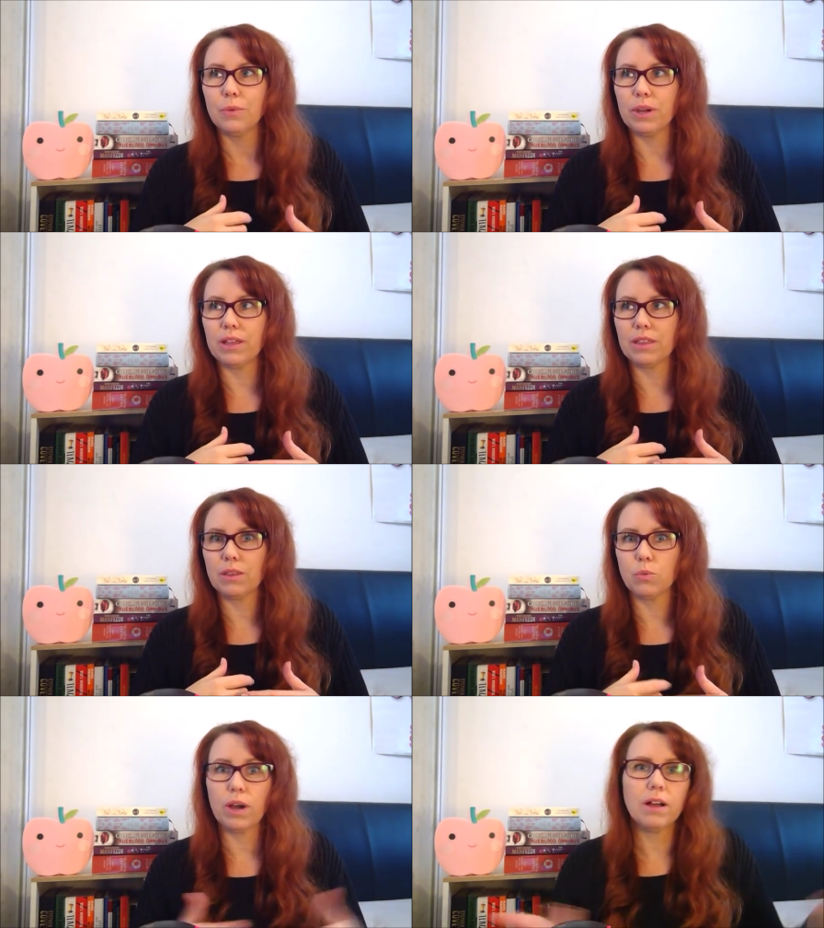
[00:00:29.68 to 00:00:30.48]
with,
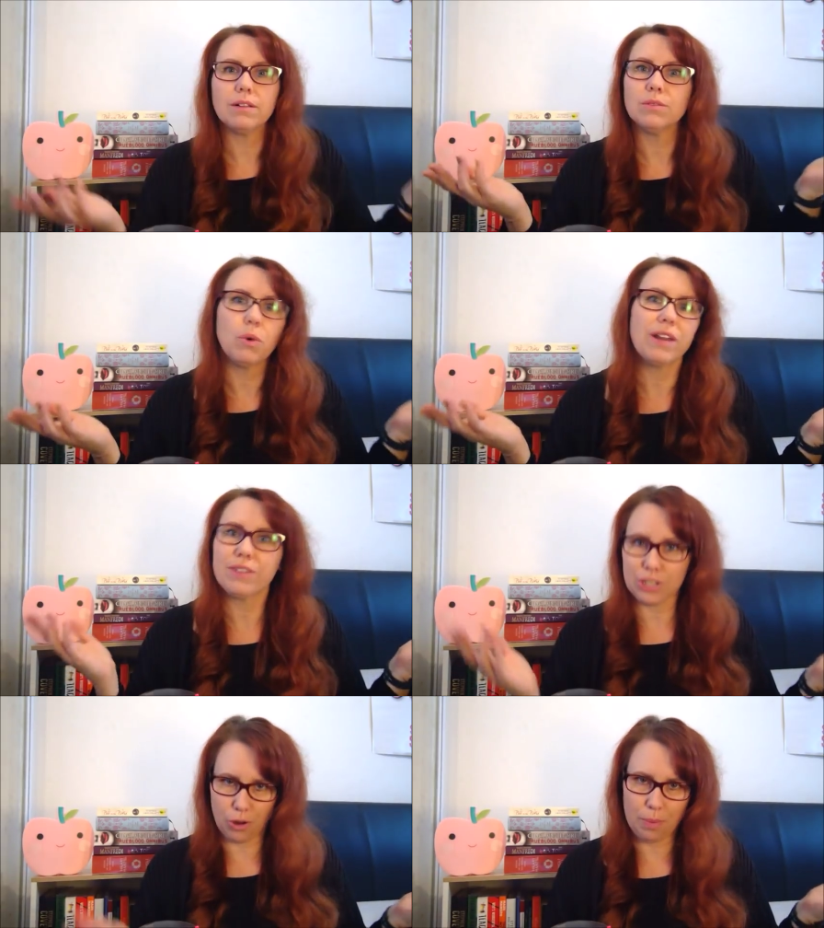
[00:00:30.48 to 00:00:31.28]
well,
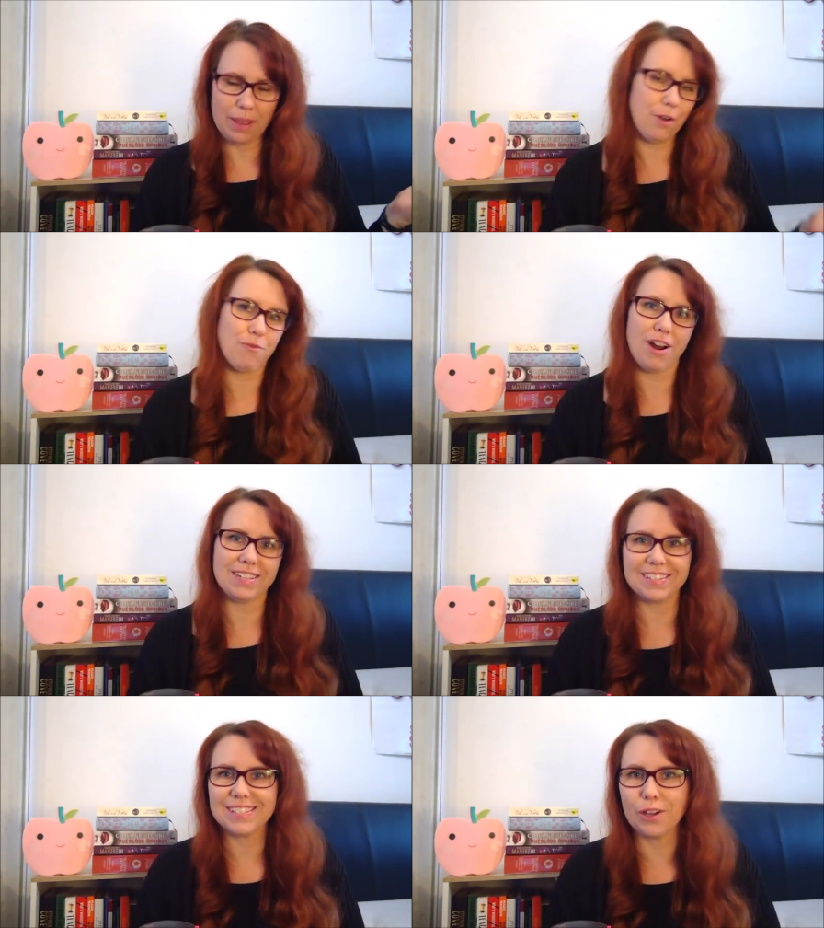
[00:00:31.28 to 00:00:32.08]
whatever topic
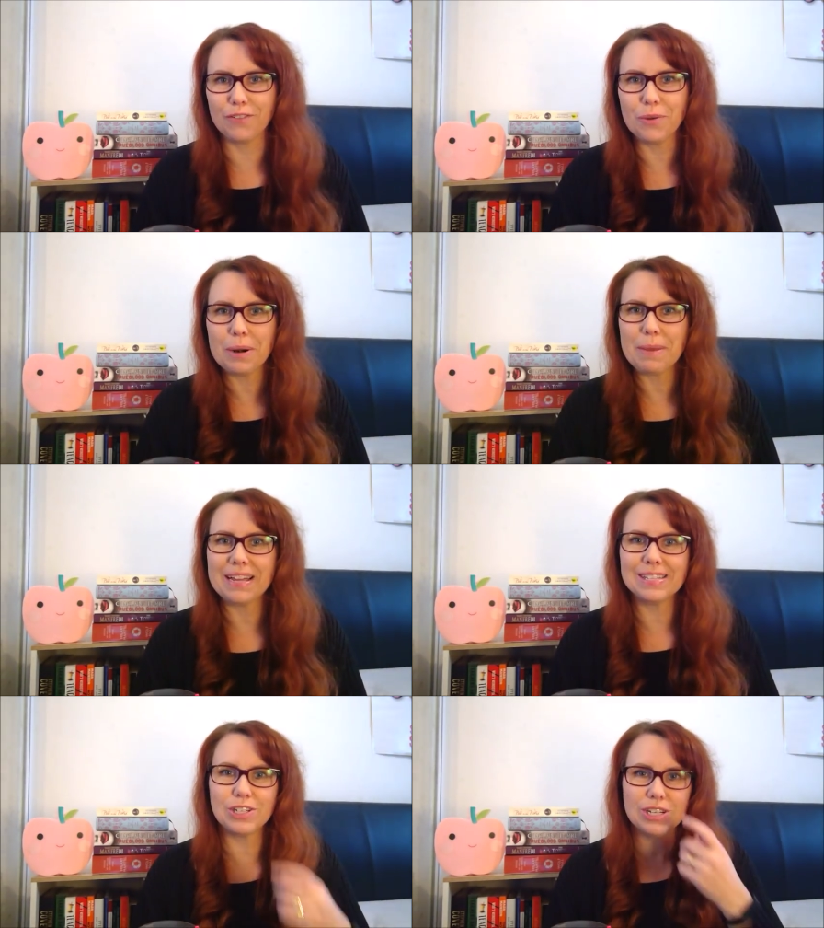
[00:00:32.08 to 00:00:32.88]
arises. So if you want to
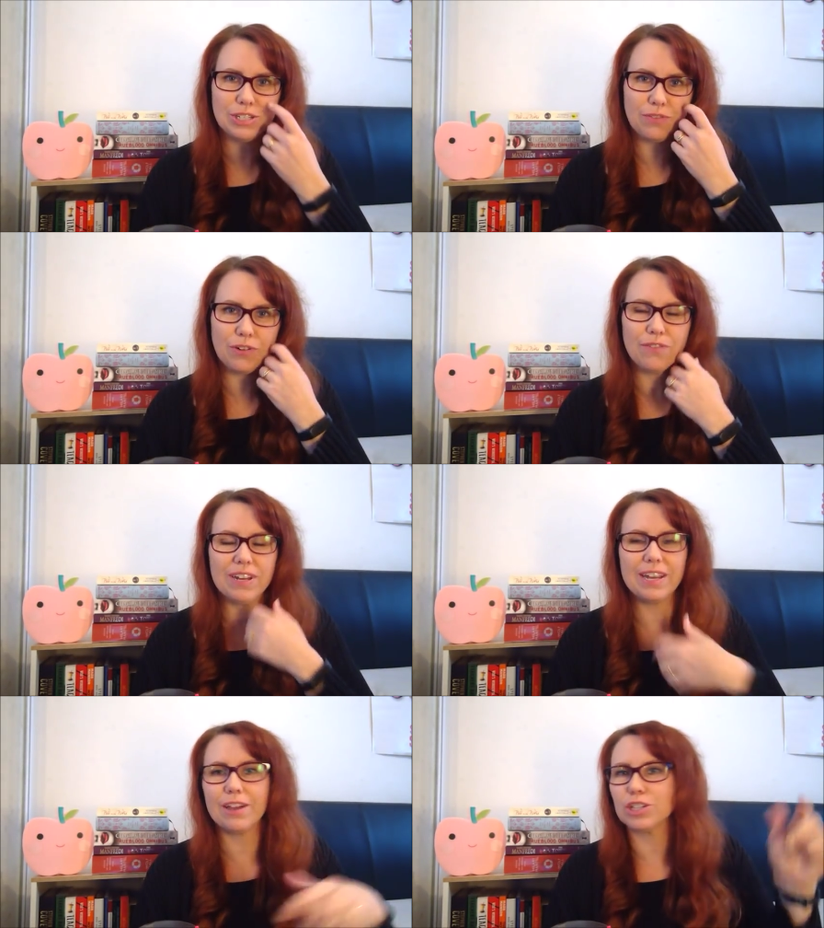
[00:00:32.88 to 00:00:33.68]
make a suggestion for a
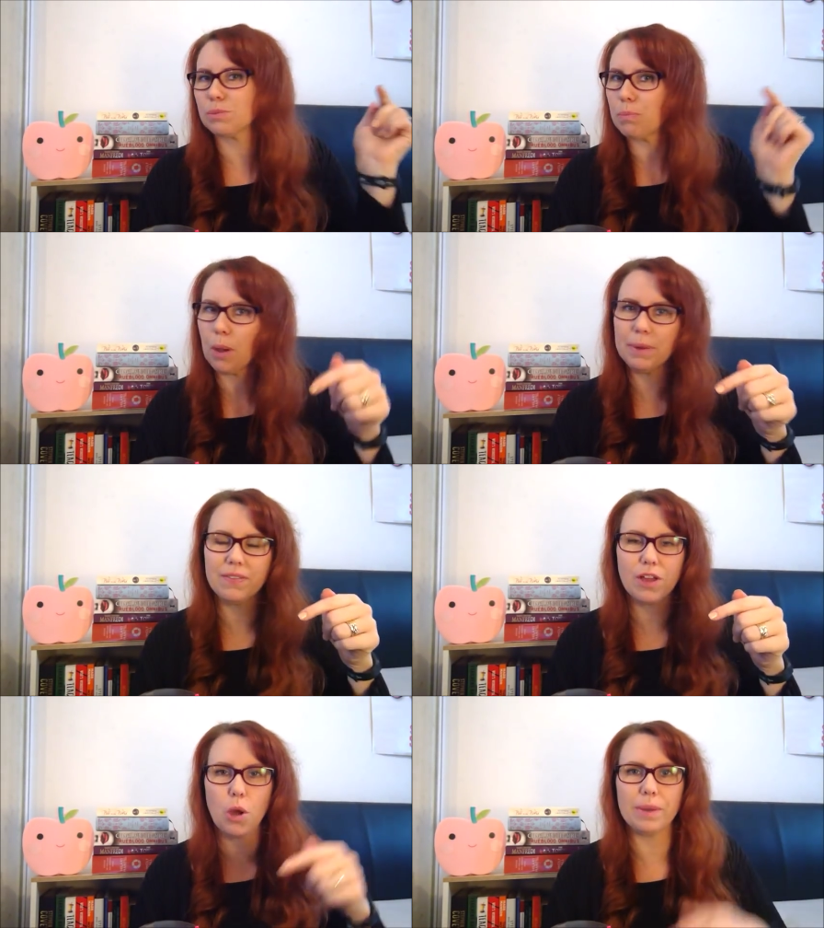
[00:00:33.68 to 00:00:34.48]
video, just pop it
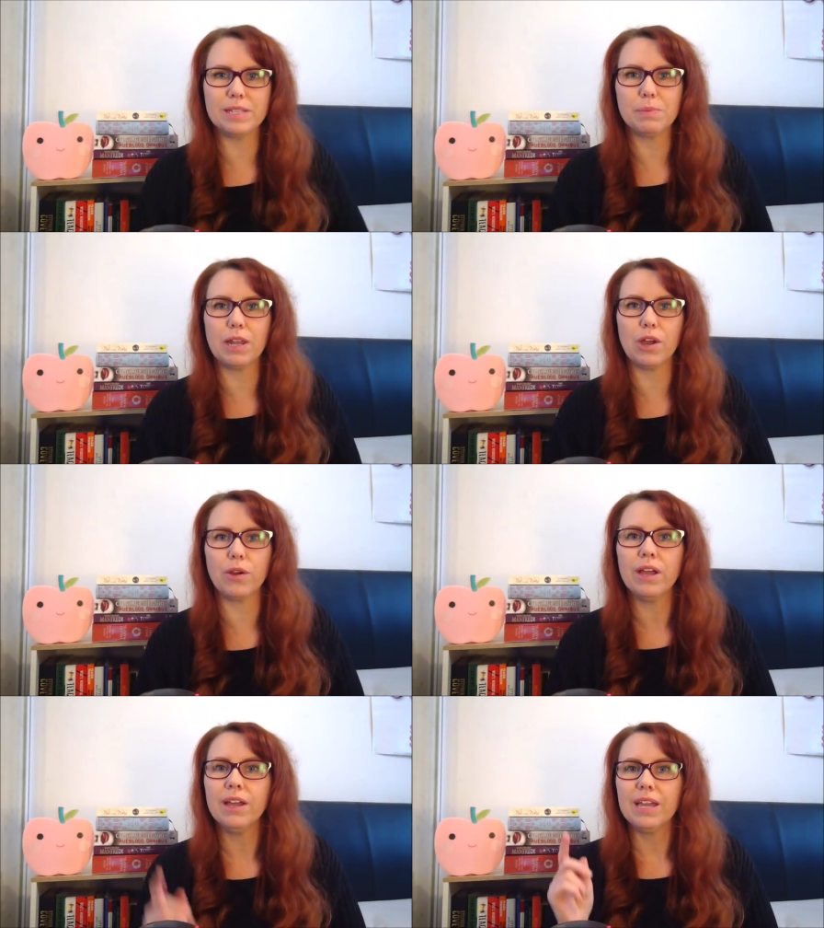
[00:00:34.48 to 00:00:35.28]
in the comments
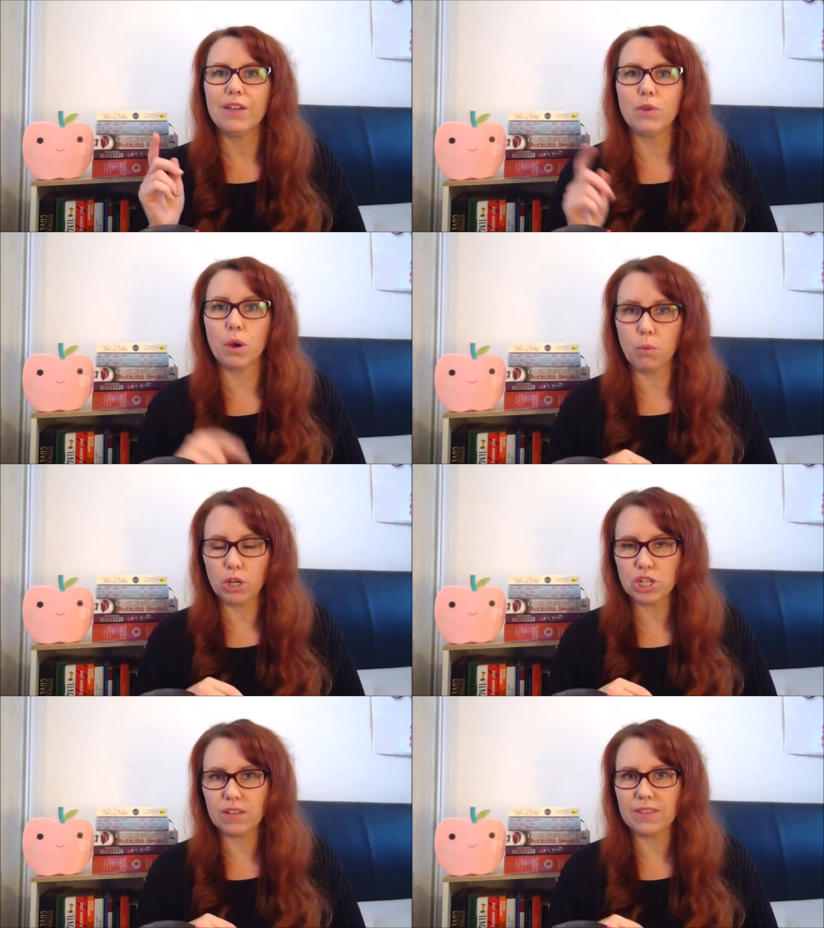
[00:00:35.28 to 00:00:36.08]
below. If you are
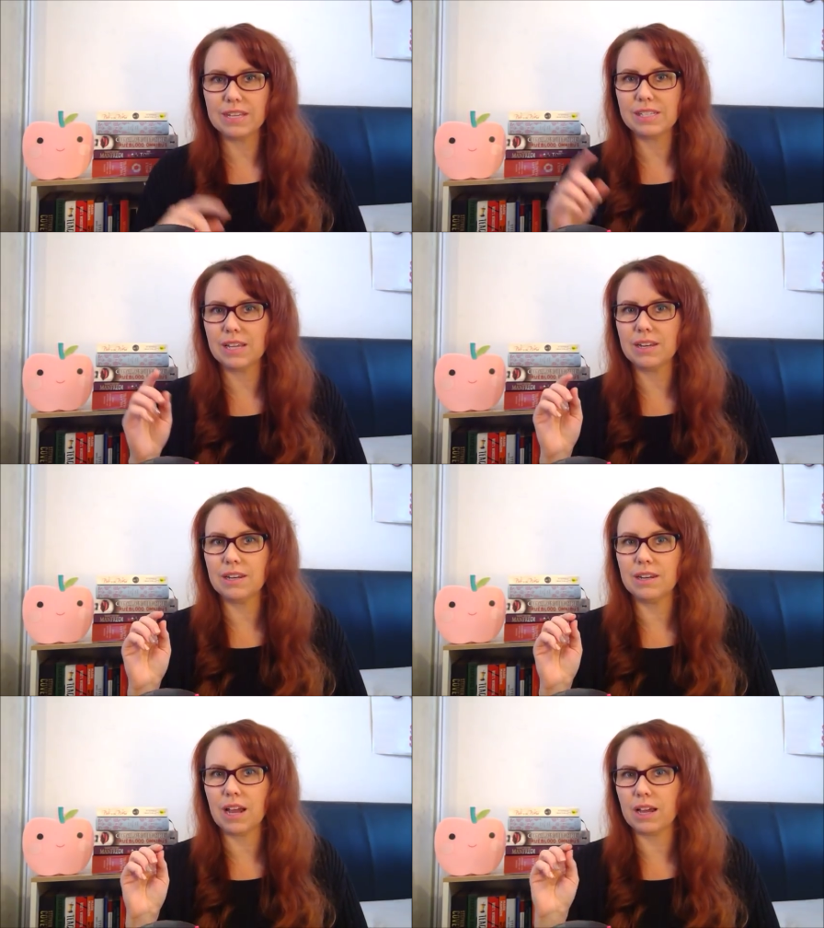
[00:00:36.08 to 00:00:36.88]
watching this
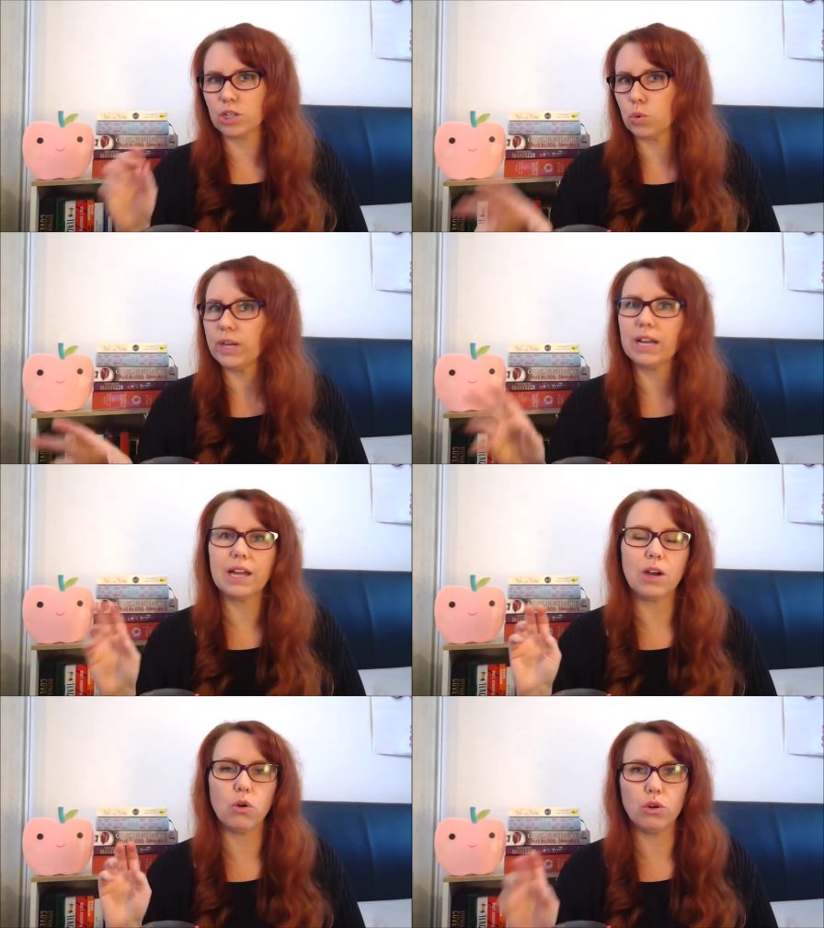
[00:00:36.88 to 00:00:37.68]
in
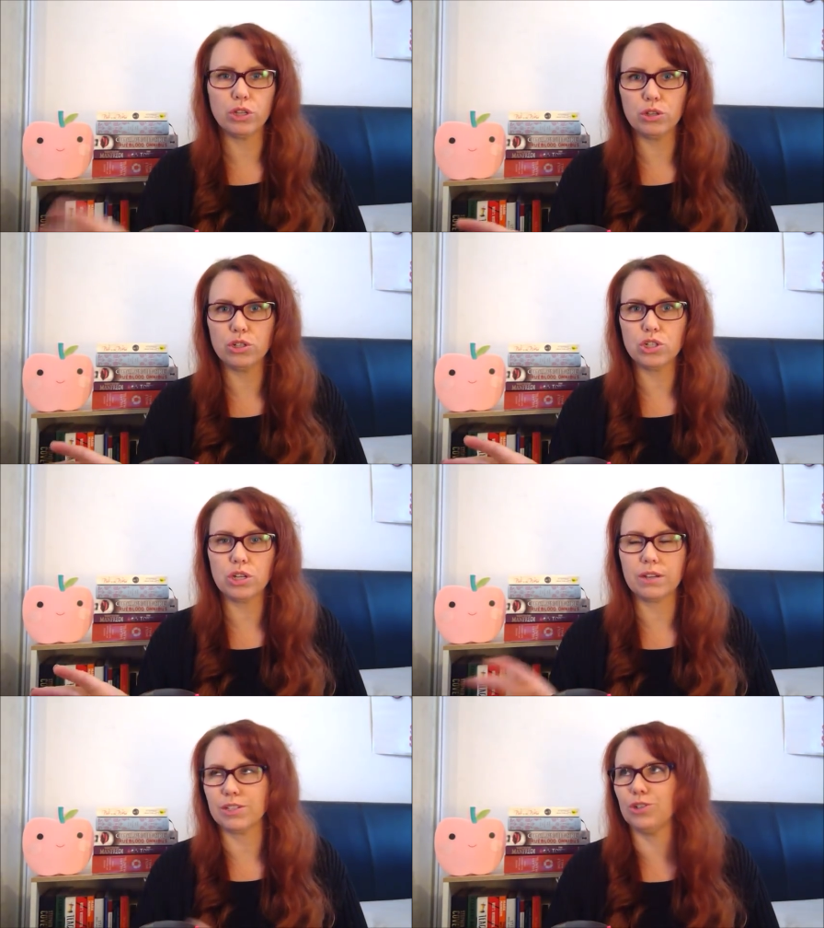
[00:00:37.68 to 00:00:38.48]
Twitter or
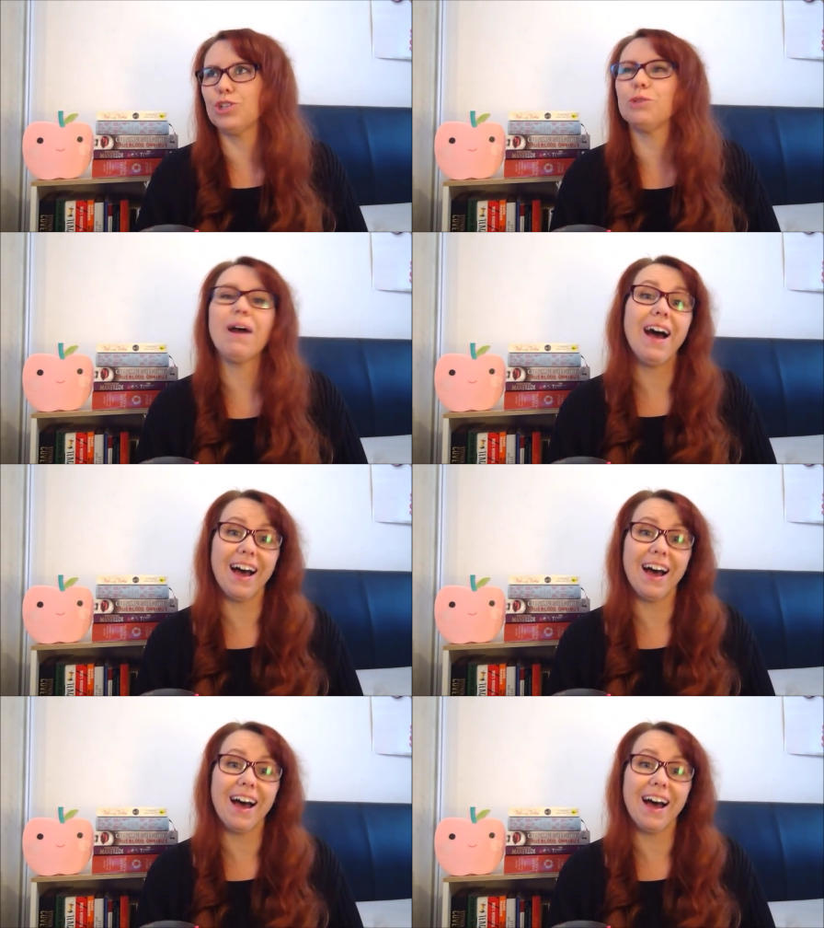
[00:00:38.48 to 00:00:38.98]
YouTube,